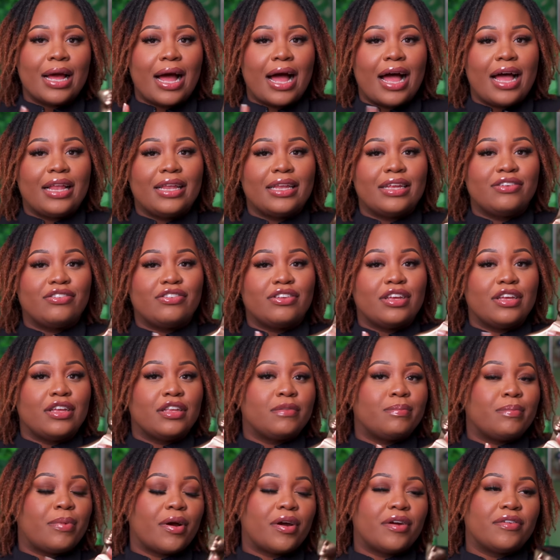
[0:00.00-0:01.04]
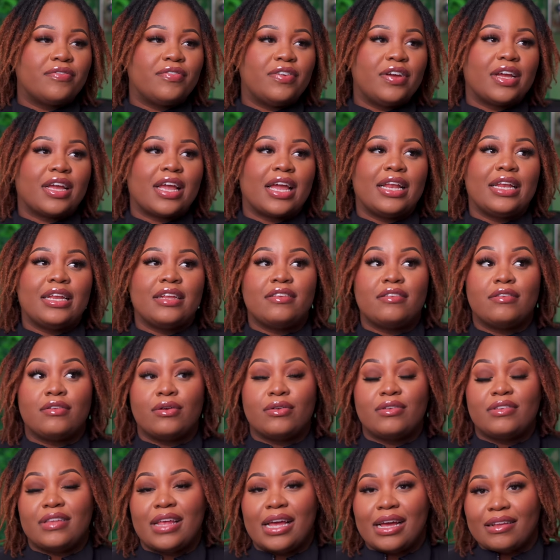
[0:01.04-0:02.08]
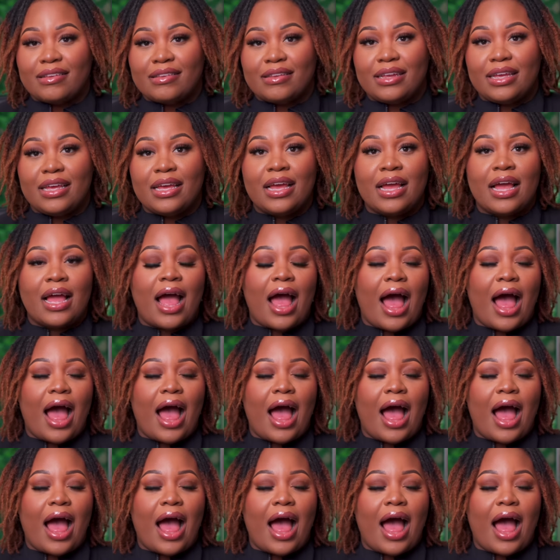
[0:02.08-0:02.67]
Eilish is perfect and it's so sexy.